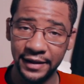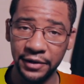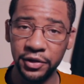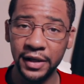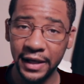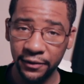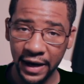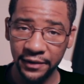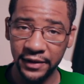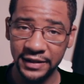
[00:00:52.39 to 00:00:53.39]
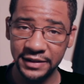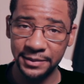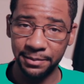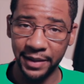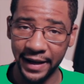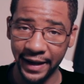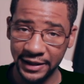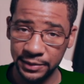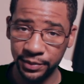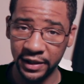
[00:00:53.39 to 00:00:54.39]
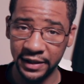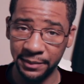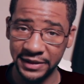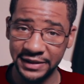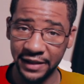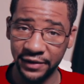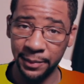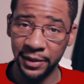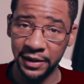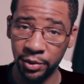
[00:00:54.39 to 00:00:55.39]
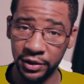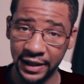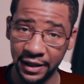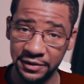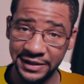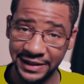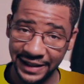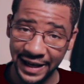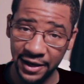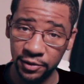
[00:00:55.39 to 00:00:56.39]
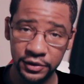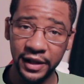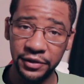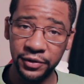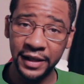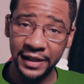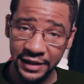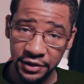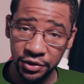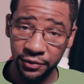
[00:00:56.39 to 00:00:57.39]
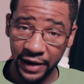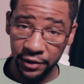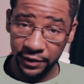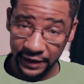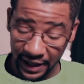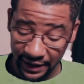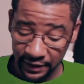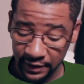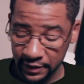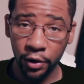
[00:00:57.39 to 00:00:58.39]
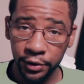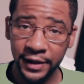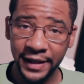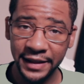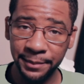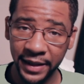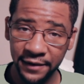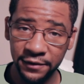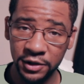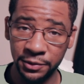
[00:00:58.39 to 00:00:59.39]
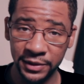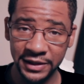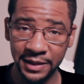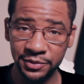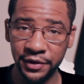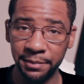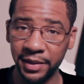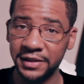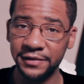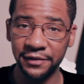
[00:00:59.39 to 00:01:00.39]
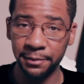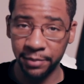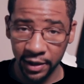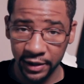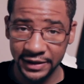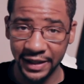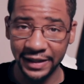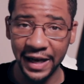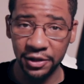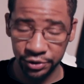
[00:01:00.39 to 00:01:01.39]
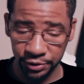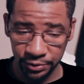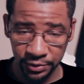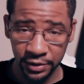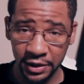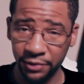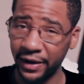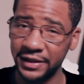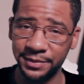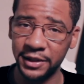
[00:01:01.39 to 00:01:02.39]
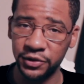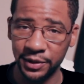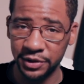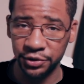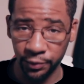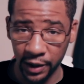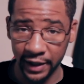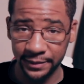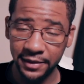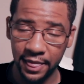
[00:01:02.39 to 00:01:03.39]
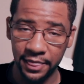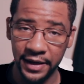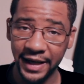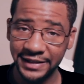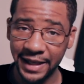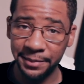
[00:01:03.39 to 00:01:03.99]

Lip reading: Now you can get around this by exporting them instead of keeping them on the Celtics cloud so that you can continue to write online, or you can get the paid version, which comes with a bunch of different perks and allows you to write as many scripts as you want. The next